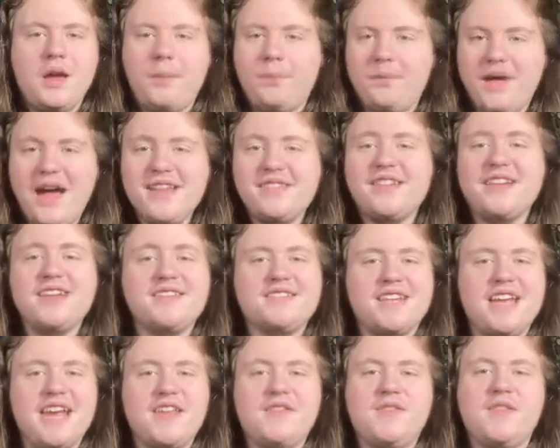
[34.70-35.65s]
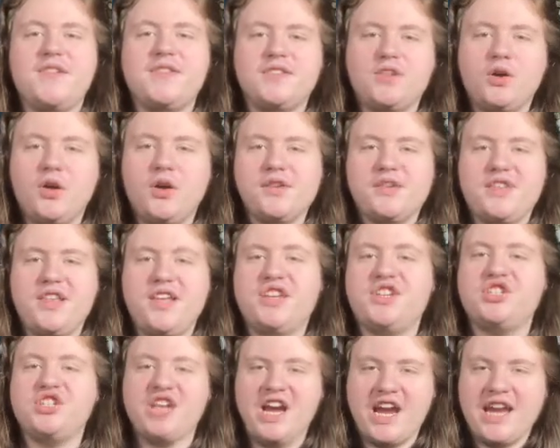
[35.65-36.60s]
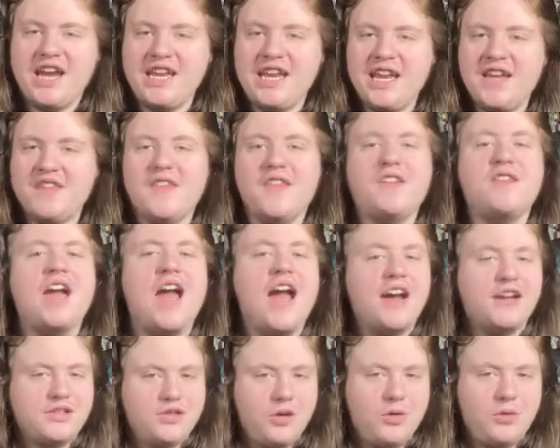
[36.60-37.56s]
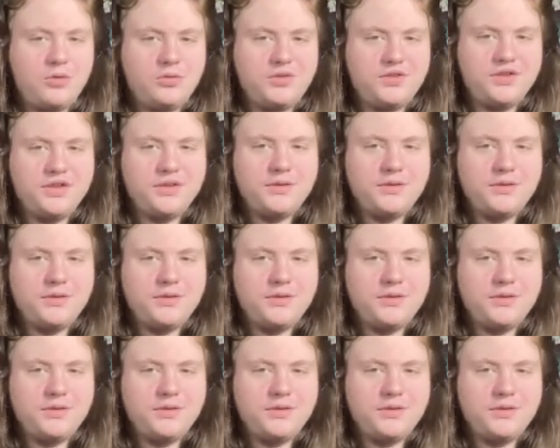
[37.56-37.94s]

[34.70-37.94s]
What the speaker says: but that's like saying this gold is less shiny than that gold.